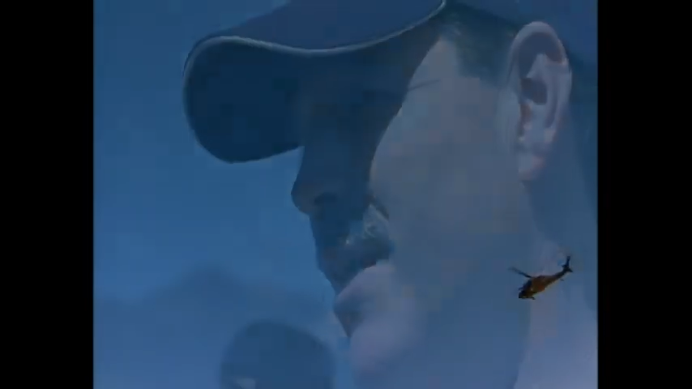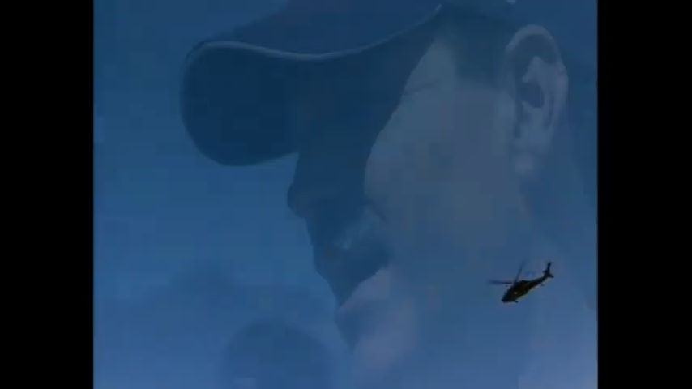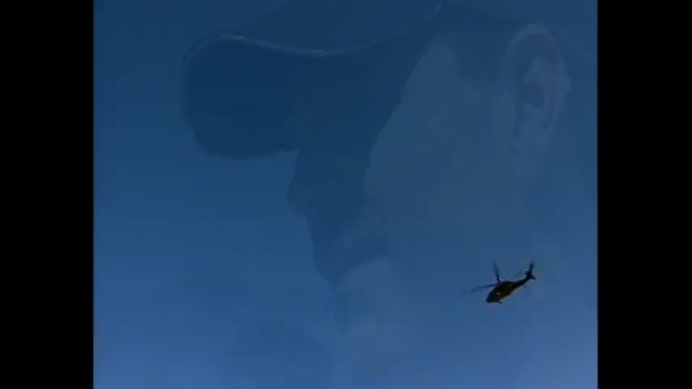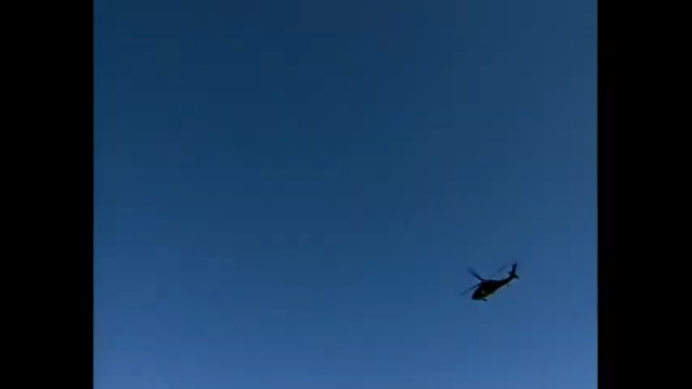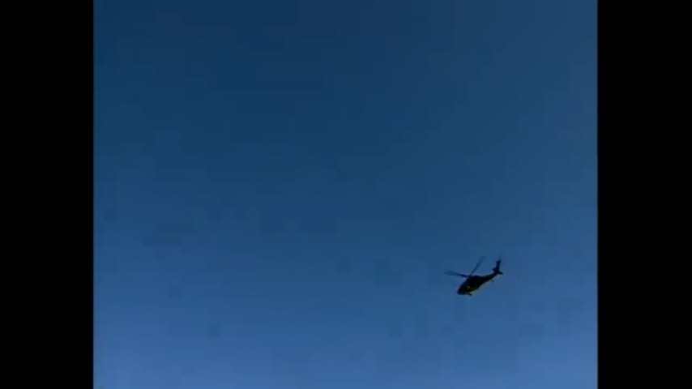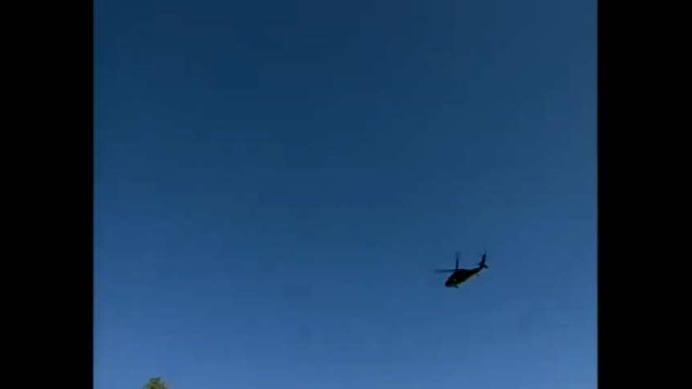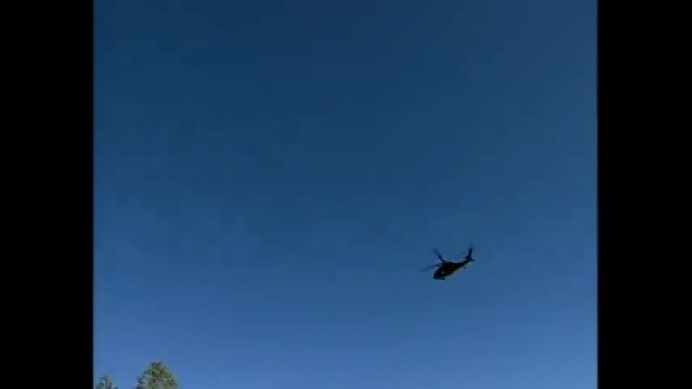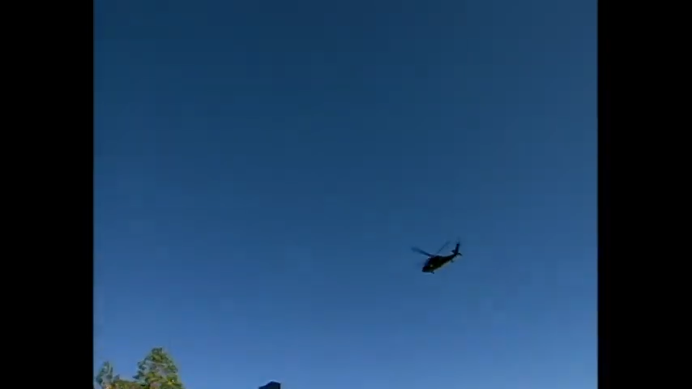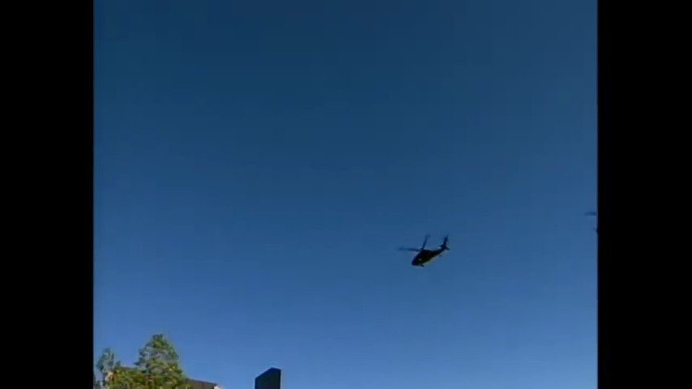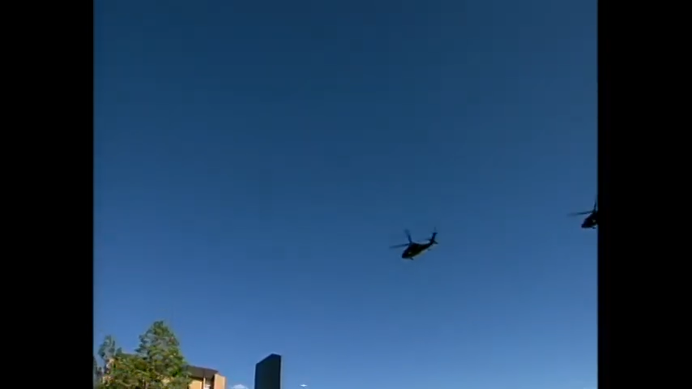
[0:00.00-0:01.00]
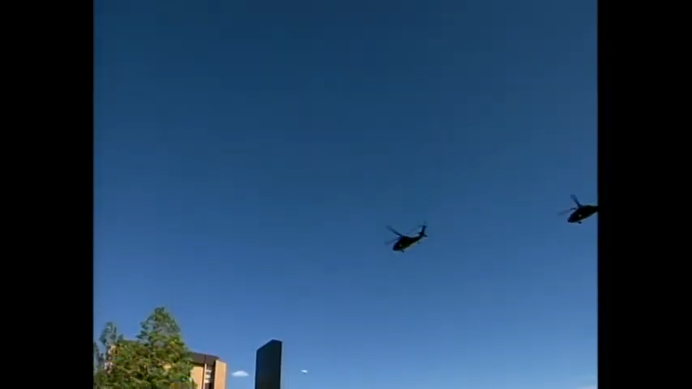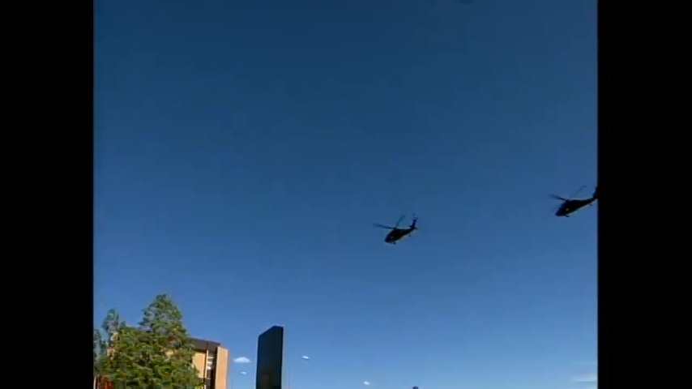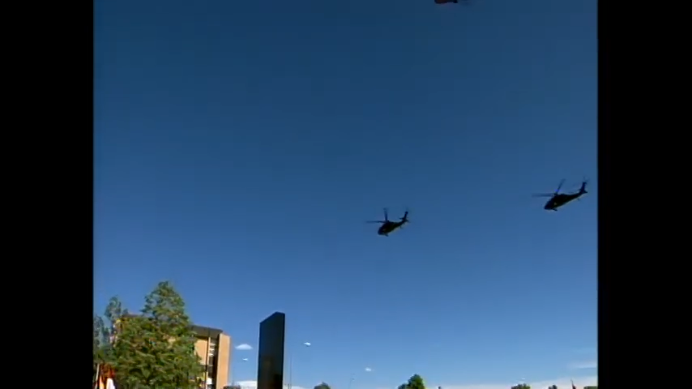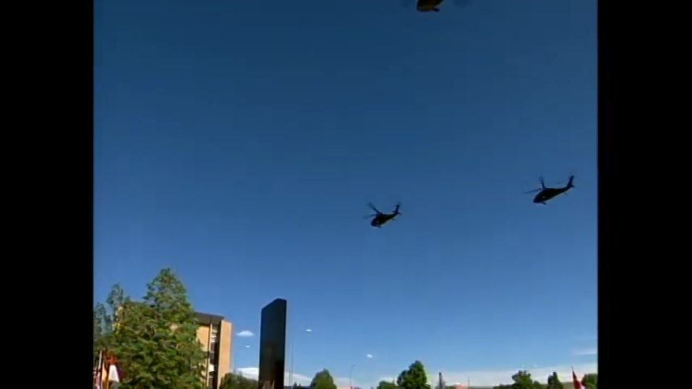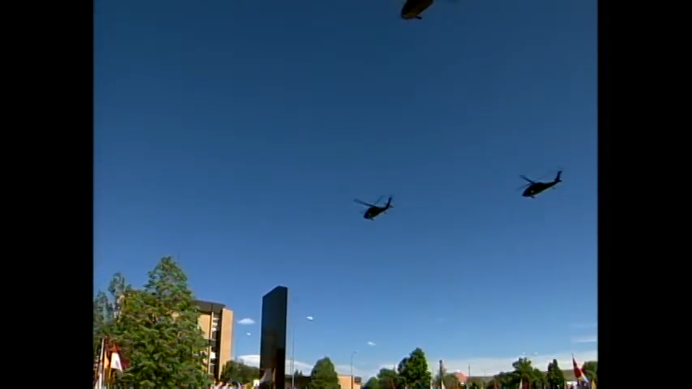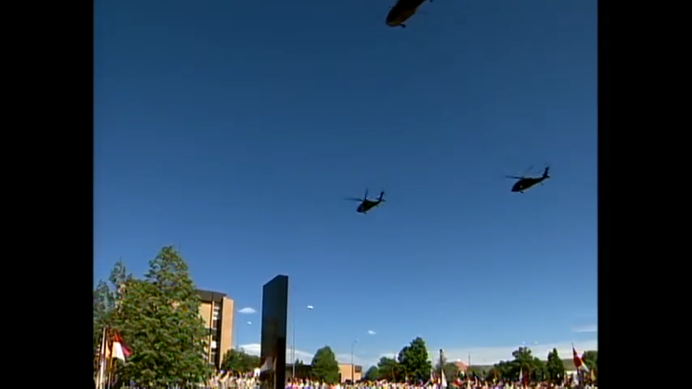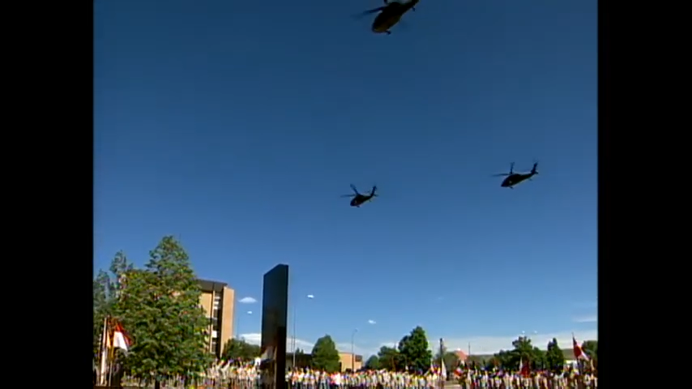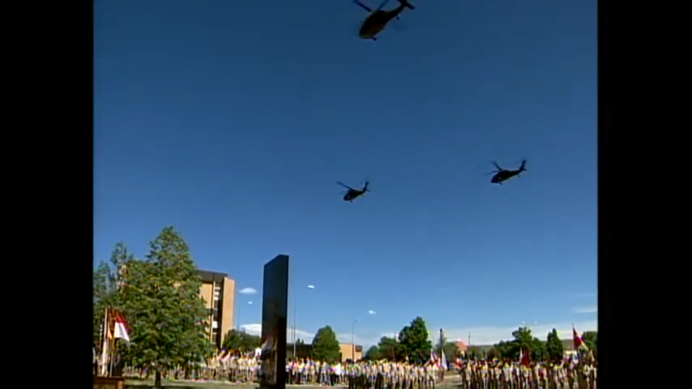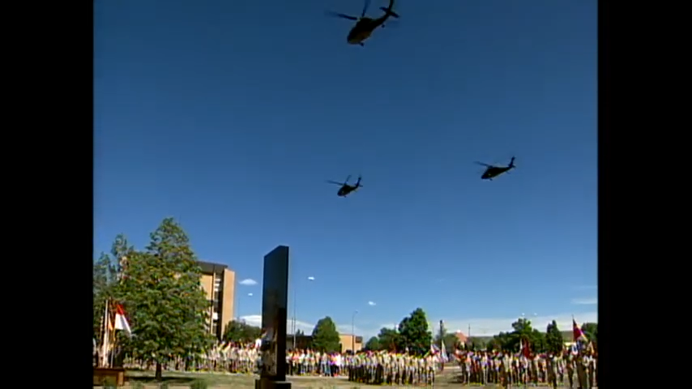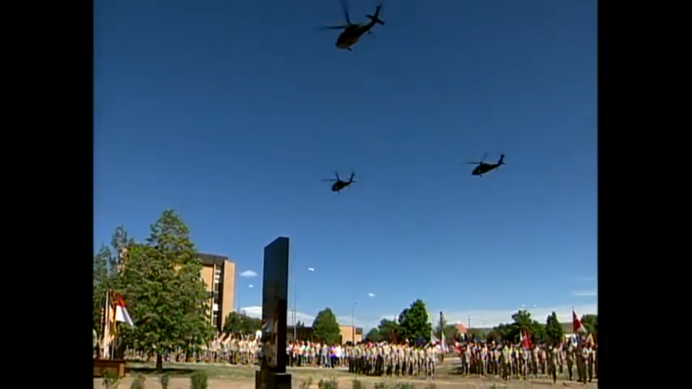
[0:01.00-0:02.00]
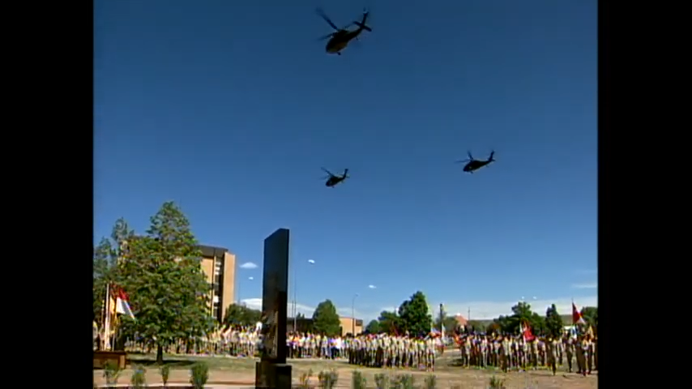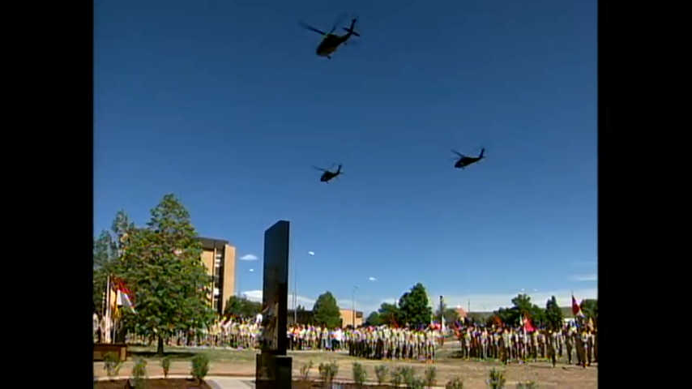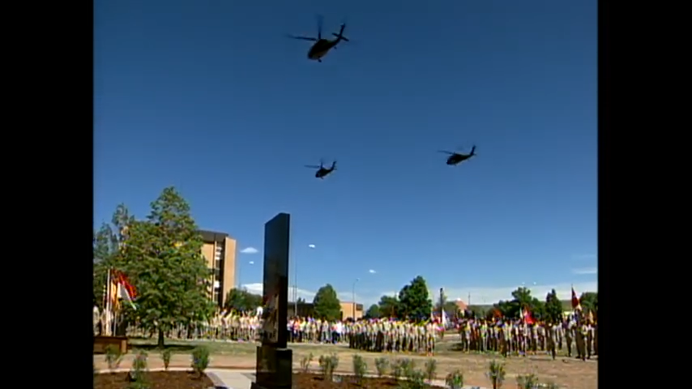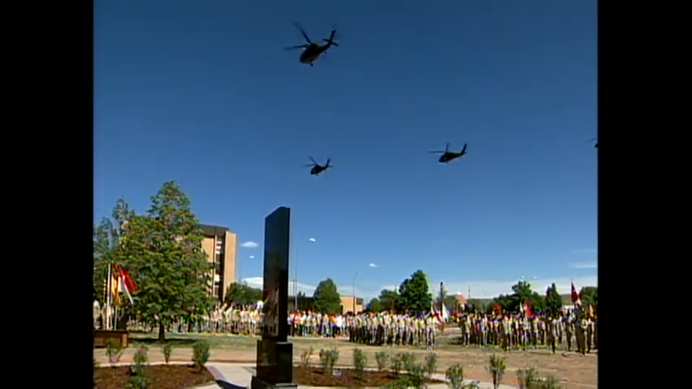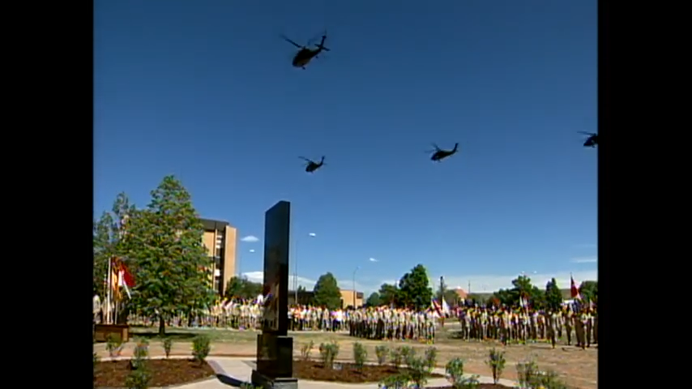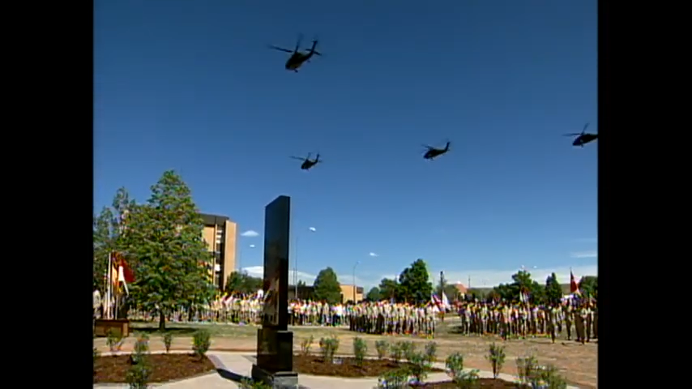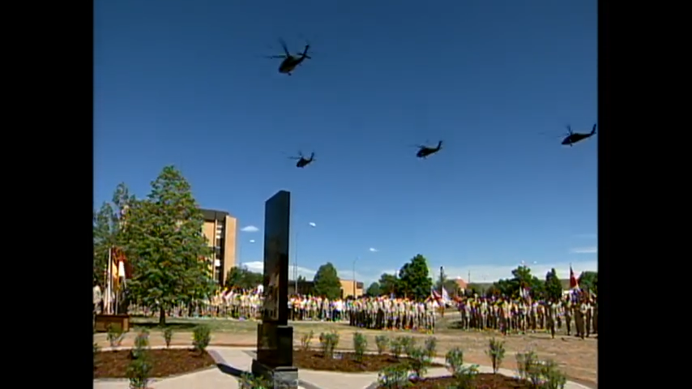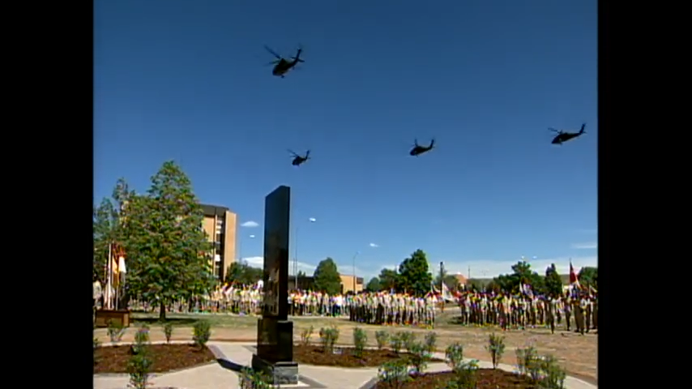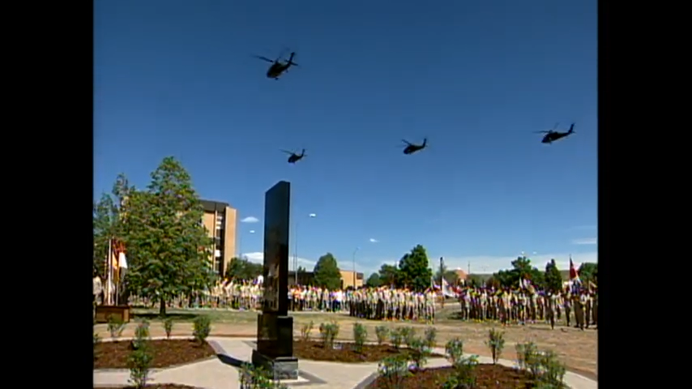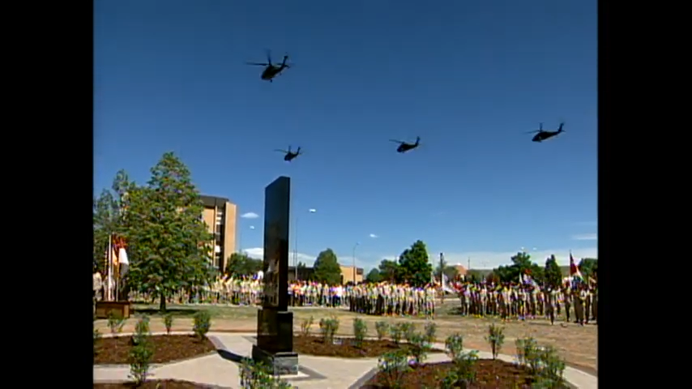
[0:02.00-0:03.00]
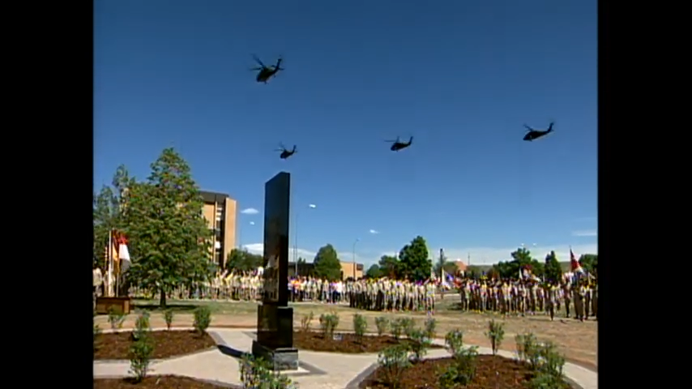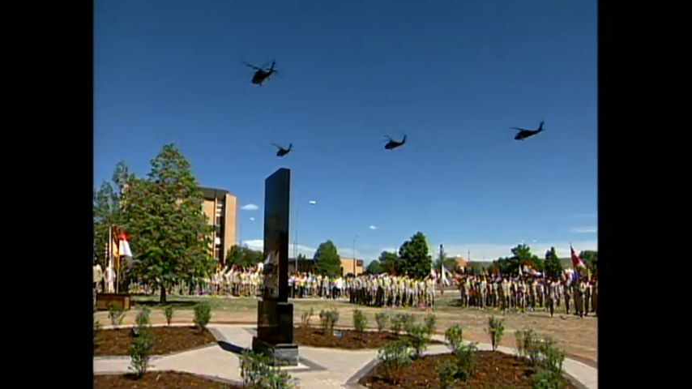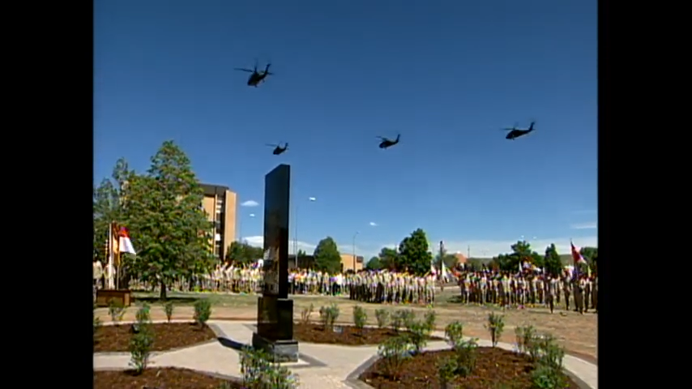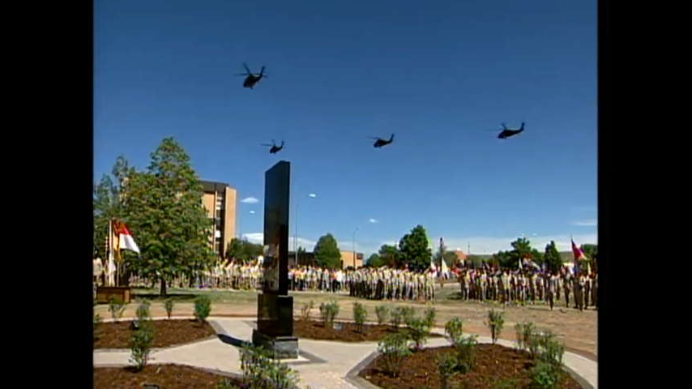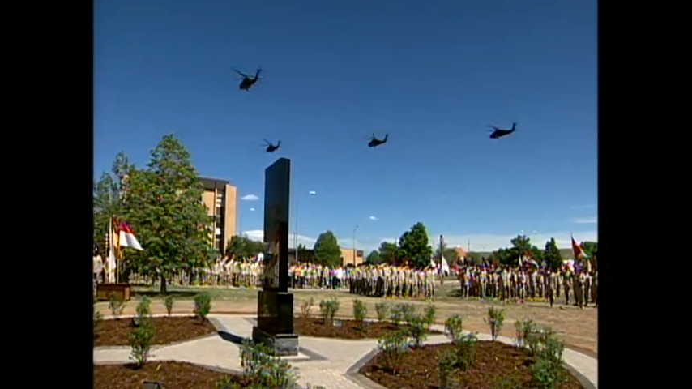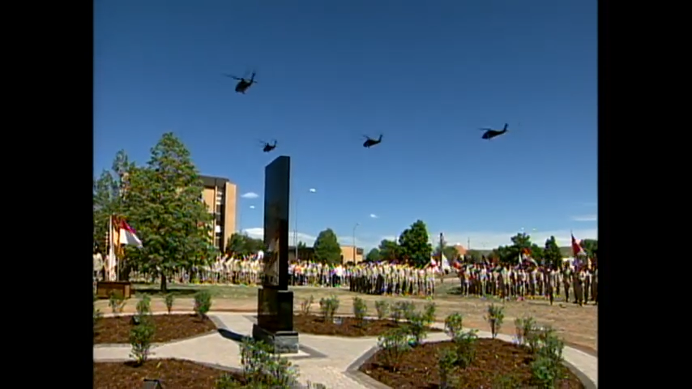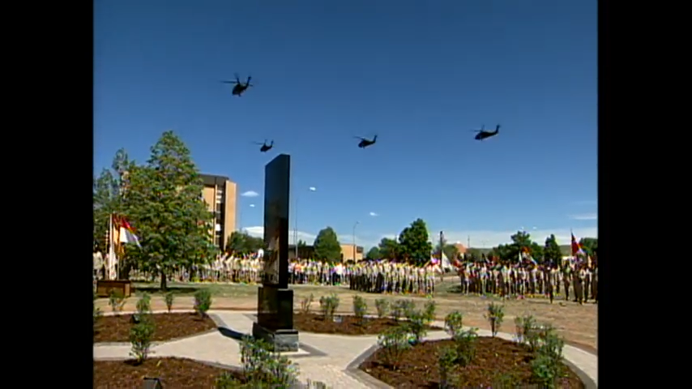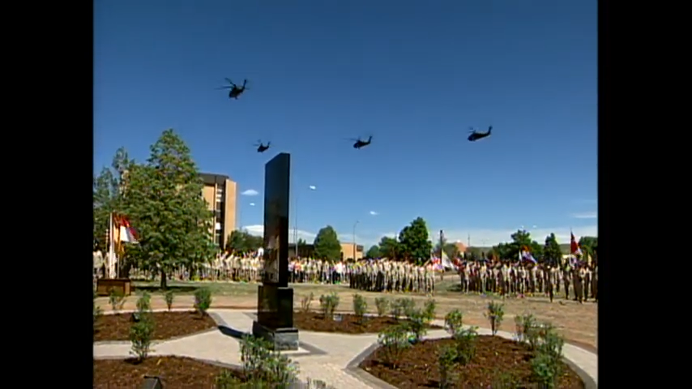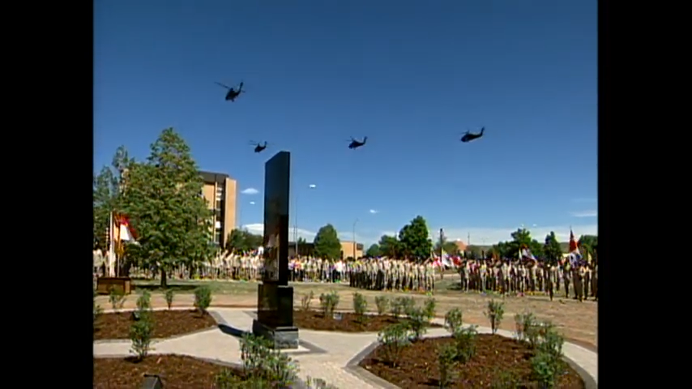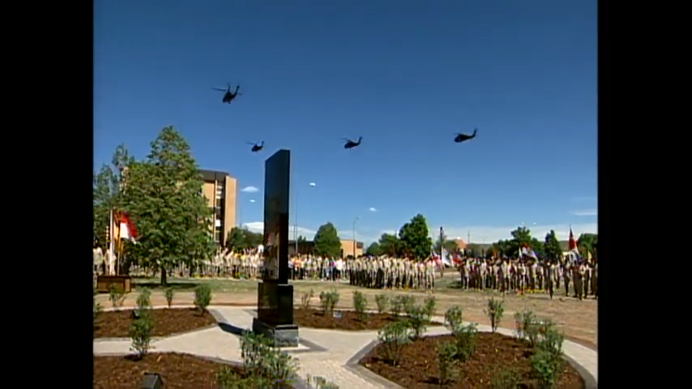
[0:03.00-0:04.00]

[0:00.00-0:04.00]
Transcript: Nobody's mouth can be seen.